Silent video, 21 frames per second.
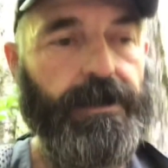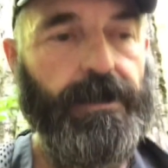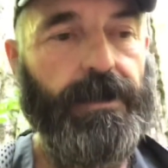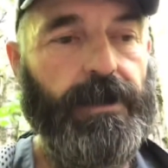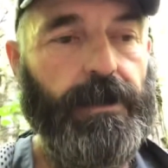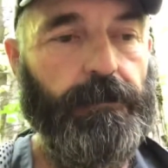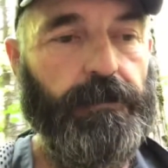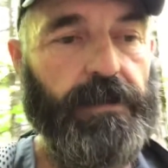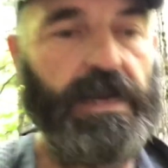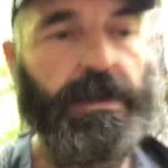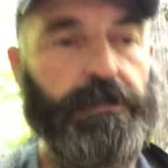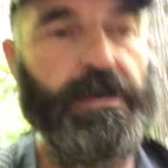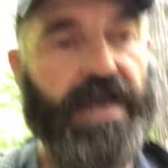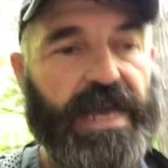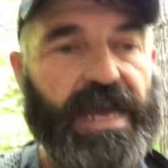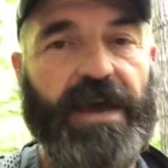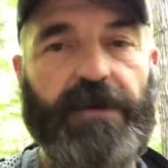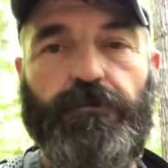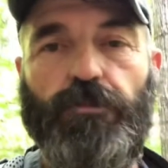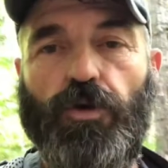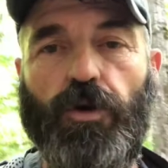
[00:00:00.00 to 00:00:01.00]
but I might
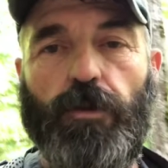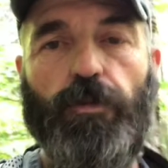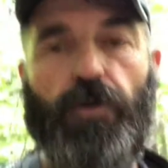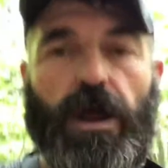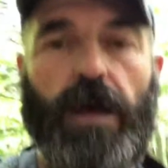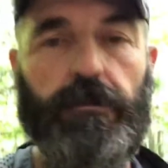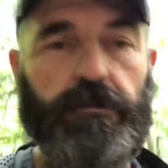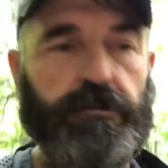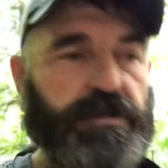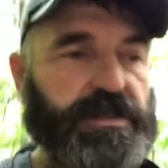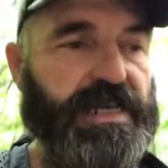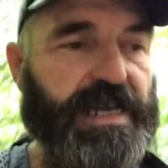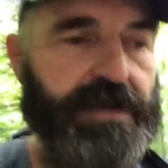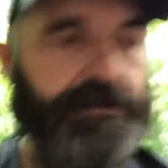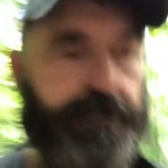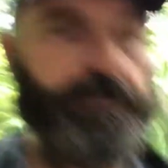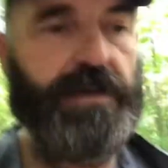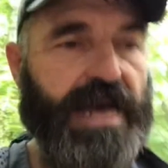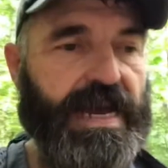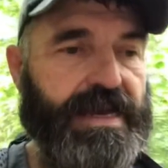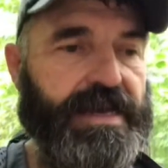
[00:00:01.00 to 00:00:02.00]
have more problems
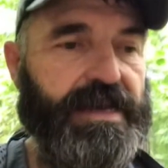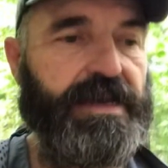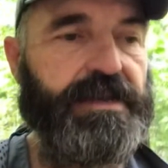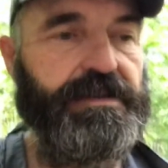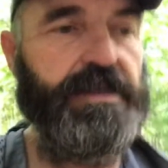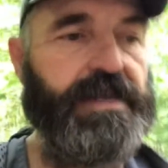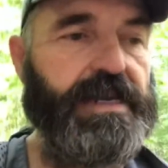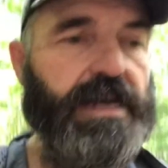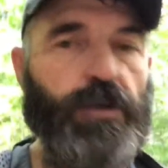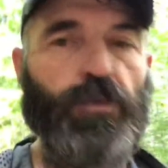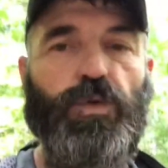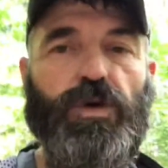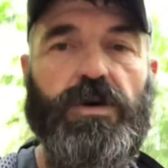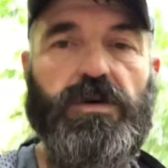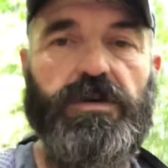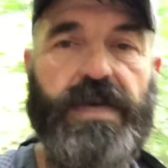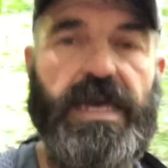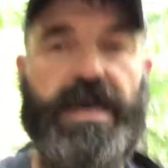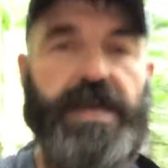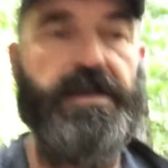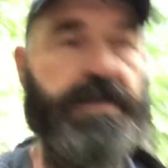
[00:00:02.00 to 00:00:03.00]
getting back in than I will
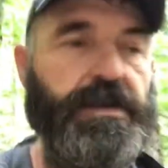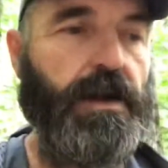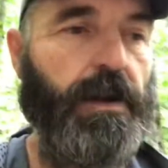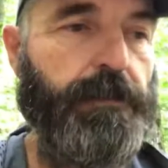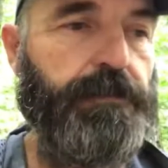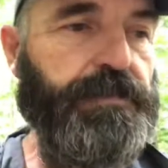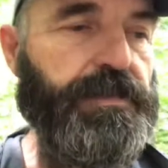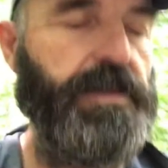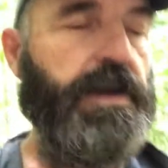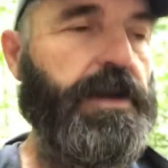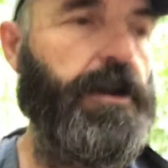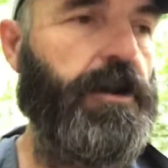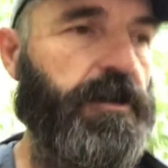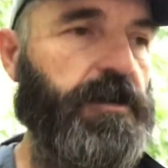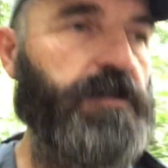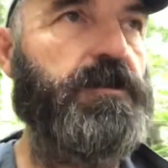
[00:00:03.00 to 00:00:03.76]
getting up there.